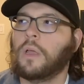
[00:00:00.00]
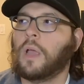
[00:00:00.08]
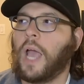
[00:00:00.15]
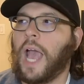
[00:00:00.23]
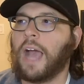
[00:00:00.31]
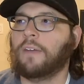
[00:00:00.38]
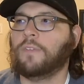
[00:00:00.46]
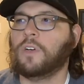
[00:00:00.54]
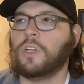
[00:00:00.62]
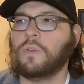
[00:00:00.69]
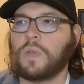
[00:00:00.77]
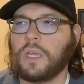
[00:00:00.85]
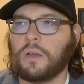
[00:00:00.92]
after
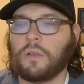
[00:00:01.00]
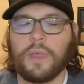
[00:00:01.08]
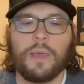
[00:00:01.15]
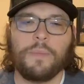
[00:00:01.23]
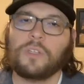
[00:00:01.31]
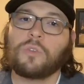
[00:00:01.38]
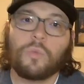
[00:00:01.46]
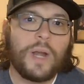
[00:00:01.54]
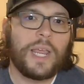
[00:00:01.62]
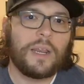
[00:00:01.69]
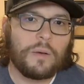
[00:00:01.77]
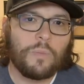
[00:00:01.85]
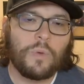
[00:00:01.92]
you kill them, it's
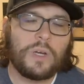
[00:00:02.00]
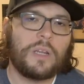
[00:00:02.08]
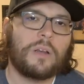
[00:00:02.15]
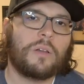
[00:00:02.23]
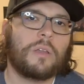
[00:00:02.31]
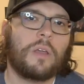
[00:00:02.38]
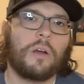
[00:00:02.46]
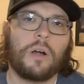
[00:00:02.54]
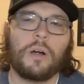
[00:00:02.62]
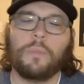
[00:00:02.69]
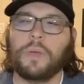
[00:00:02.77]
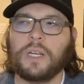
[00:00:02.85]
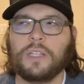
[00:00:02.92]
random when it'll
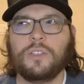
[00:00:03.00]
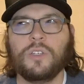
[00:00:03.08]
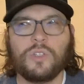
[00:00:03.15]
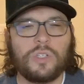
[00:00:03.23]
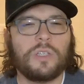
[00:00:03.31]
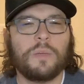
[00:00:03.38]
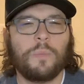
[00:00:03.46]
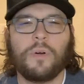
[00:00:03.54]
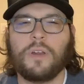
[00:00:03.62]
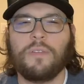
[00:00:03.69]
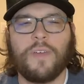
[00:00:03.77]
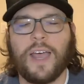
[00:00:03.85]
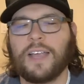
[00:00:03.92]
occur, but it's usually
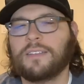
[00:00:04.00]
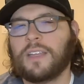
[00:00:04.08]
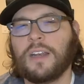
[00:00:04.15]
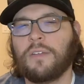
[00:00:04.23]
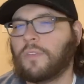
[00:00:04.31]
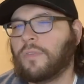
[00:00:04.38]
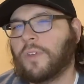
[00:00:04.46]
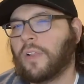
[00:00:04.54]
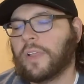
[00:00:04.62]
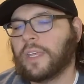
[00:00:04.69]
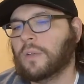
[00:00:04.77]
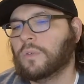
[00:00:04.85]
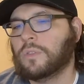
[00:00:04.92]
pretty fast. I never felt
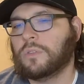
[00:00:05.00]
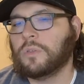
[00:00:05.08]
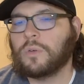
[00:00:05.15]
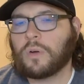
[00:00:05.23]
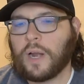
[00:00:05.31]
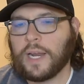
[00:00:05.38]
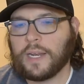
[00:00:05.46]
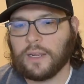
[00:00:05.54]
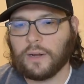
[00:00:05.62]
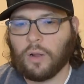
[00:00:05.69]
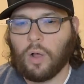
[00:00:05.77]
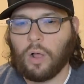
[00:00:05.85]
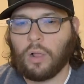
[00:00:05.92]
like it was too grindy
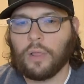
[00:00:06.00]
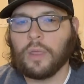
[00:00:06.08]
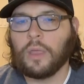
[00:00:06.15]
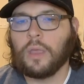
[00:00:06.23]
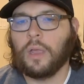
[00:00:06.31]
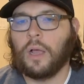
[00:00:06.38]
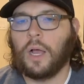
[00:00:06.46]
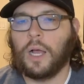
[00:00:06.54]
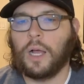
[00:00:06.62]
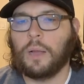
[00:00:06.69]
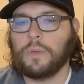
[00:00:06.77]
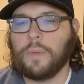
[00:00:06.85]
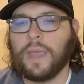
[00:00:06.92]
at all.
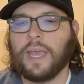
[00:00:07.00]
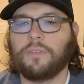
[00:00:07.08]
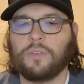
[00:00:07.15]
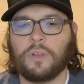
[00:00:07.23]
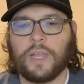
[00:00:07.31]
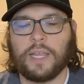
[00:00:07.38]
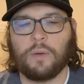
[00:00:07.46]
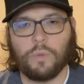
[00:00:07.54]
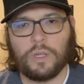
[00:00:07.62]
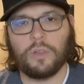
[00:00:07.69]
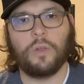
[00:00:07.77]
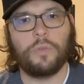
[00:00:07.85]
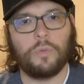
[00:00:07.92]
You may have to like
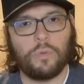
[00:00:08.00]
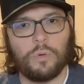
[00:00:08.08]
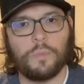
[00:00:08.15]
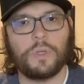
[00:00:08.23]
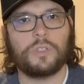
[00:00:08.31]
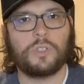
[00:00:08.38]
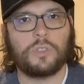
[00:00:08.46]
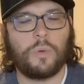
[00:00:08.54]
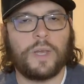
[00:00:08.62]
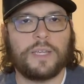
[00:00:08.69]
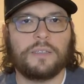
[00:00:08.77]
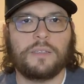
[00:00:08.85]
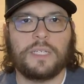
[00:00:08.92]
reload the room once or
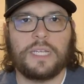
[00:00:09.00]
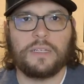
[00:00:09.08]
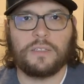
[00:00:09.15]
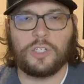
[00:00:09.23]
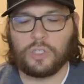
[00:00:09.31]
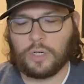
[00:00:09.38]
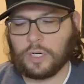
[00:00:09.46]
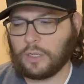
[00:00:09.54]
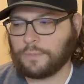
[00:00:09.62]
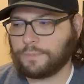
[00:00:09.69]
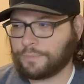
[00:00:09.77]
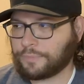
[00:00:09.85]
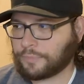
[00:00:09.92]
twice to get it to
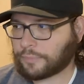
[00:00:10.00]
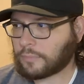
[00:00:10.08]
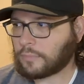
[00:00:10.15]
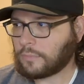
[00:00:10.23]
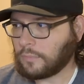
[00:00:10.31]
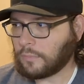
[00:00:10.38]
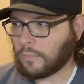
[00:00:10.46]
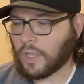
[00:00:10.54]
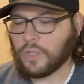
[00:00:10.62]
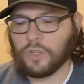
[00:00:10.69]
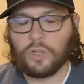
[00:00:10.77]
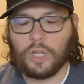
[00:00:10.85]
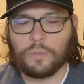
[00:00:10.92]
trigger.
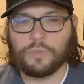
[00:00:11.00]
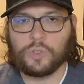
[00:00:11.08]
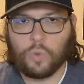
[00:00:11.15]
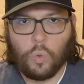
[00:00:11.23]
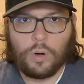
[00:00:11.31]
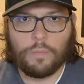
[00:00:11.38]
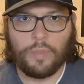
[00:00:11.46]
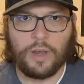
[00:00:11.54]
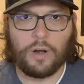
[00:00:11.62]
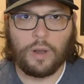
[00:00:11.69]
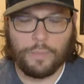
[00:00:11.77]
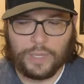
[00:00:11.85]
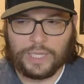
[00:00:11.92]
You'll absorb
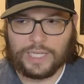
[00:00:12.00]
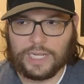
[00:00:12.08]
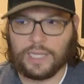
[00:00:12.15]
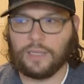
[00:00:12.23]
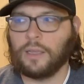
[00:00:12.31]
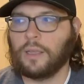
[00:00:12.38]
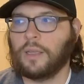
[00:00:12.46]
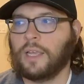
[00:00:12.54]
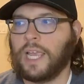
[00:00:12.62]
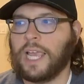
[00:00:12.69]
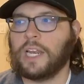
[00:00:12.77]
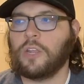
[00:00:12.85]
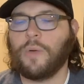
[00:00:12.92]
their ability
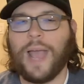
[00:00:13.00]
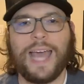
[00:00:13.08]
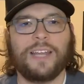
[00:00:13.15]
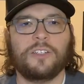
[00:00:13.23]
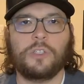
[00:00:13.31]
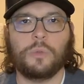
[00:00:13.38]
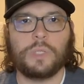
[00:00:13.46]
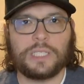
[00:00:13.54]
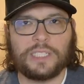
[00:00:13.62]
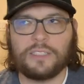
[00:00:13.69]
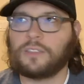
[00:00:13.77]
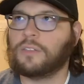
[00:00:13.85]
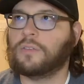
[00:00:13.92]
and you add it to a
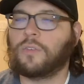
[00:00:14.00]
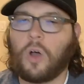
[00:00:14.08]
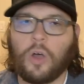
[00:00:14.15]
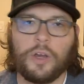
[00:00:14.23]
list of all